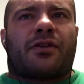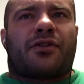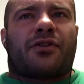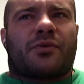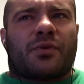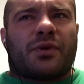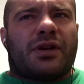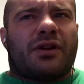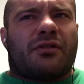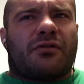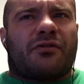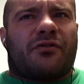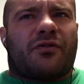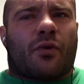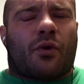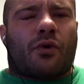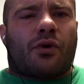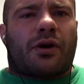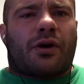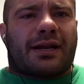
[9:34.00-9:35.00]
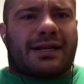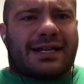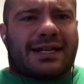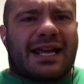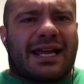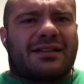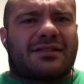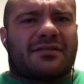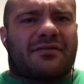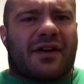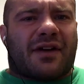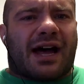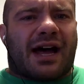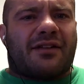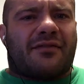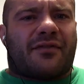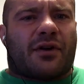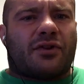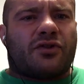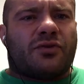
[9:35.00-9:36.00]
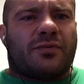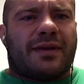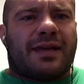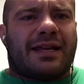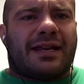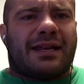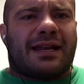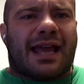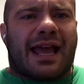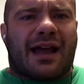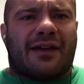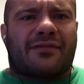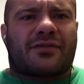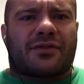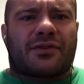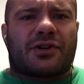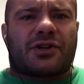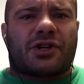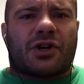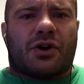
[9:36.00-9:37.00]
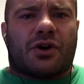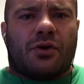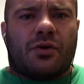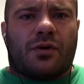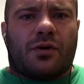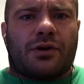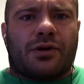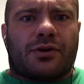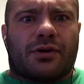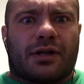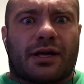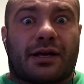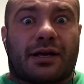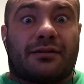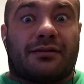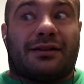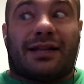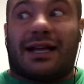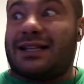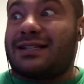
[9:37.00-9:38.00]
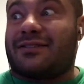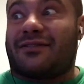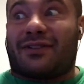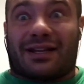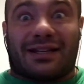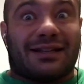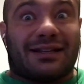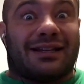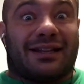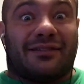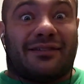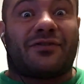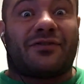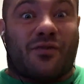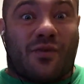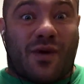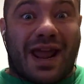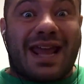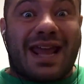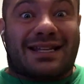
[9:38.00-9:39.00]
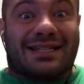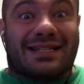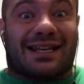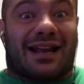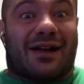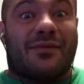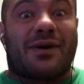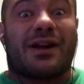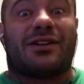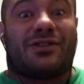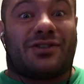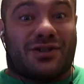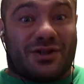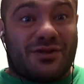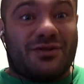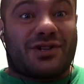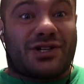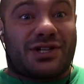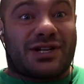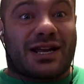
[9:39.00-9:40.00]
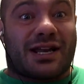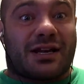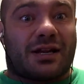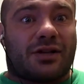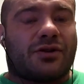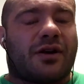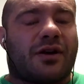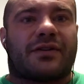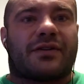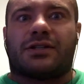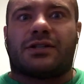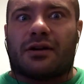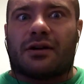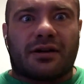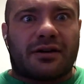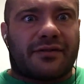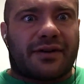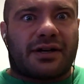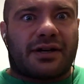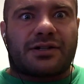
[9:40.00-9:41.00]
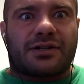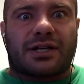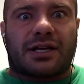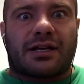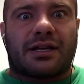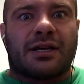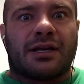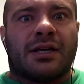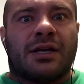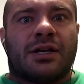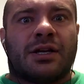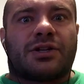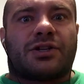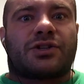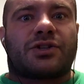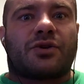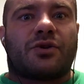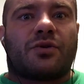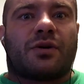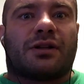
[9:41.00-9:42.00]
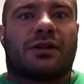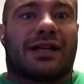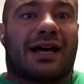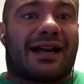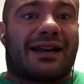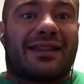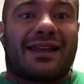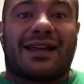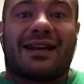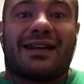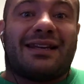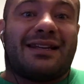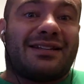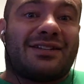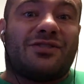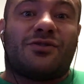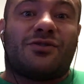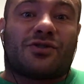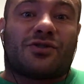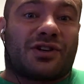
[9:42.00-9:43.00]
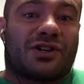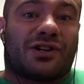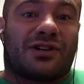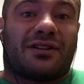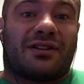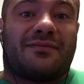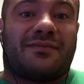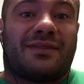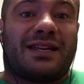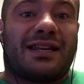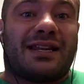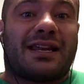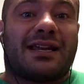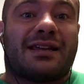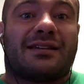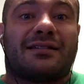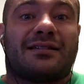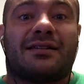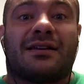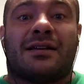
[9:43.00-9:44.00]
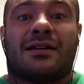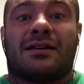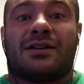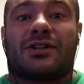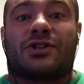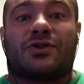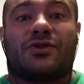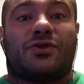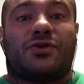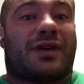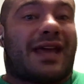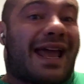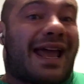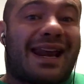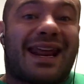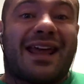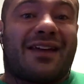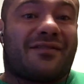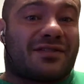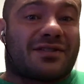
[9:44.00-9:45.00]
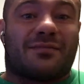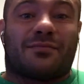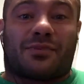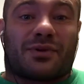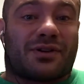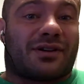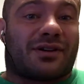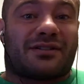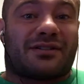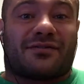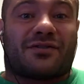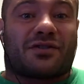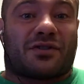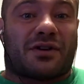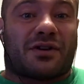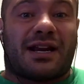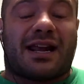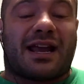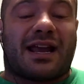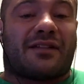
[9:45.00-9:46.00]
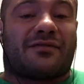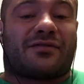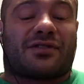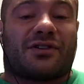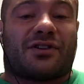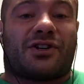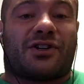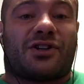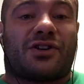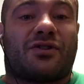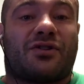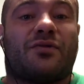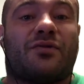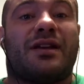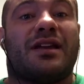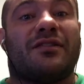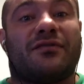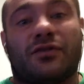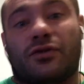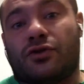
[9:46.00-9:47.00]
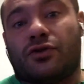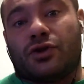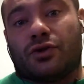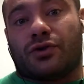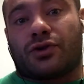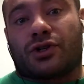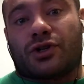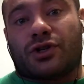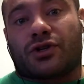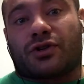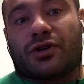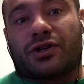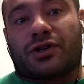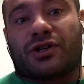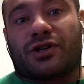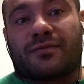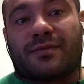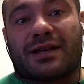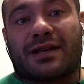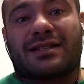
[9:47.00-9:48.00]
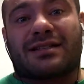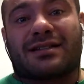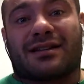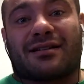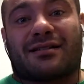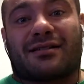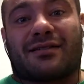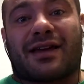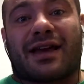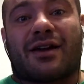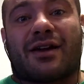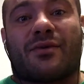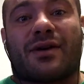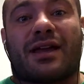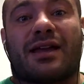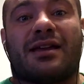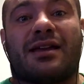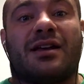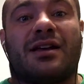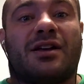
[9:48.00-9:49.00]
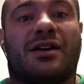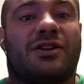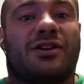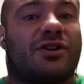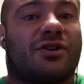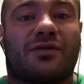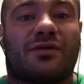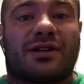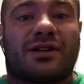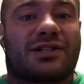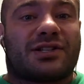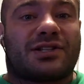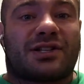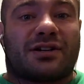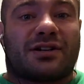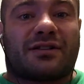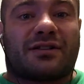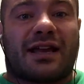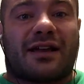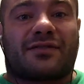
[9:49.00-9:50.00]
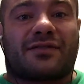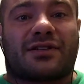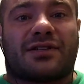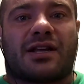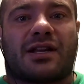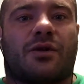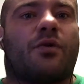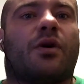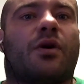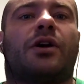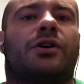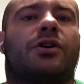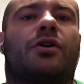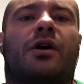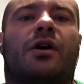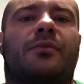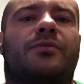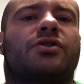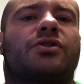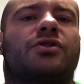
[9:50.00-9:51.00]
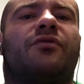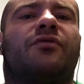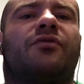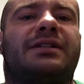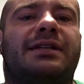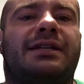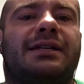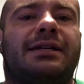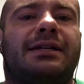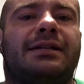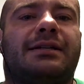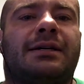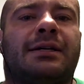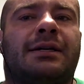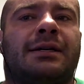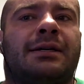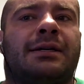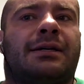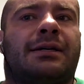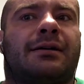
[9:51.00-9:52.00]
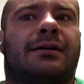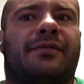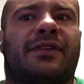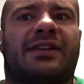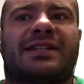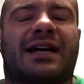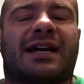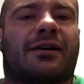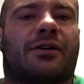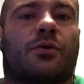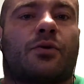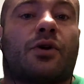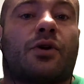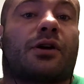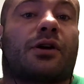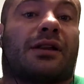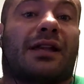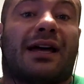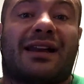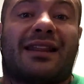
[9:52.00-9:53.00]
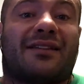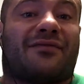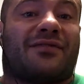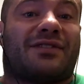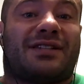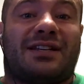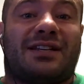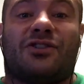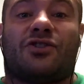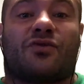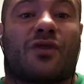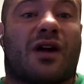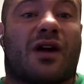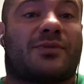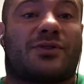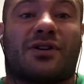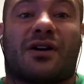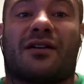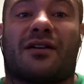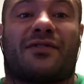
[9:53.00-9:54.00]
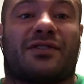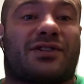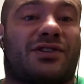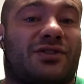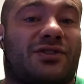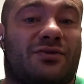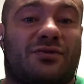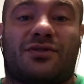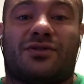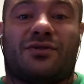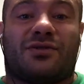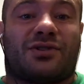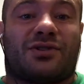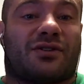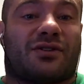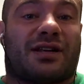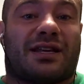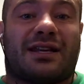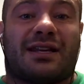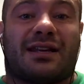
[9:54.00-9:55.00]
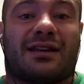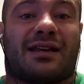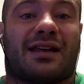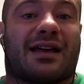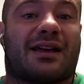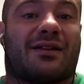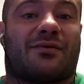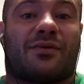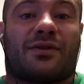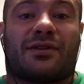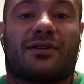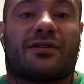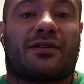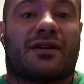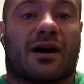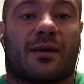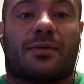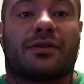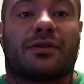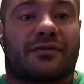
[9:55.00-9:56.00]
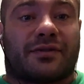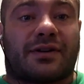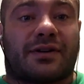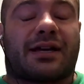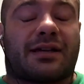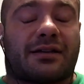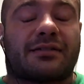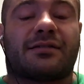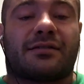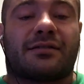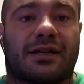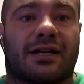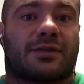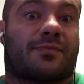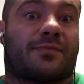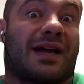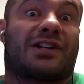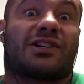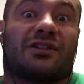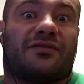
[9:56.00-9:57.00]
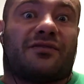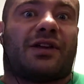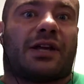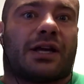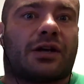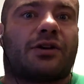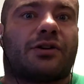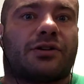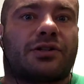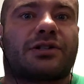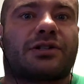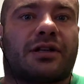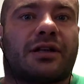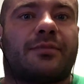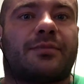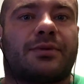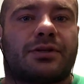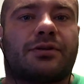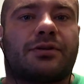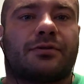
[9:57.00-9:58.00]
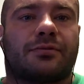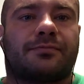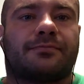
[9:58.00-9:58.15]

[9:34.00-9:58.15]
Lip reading: 3 or 4 days of high volume eating after the show, and you're like, let's lift weights. Like, I want to do shit. And you have a ton of energy. So a lot of that is nutritionally mediated. So you can have some productive training after your show if you choose to structure your mesocycle that way. You don't necessarily have to say, well, I'm so fatigued. It's not going to work. A lot of that fatigue drops off as soon as you start eating again within a couple of days, especially if you get good sleep too.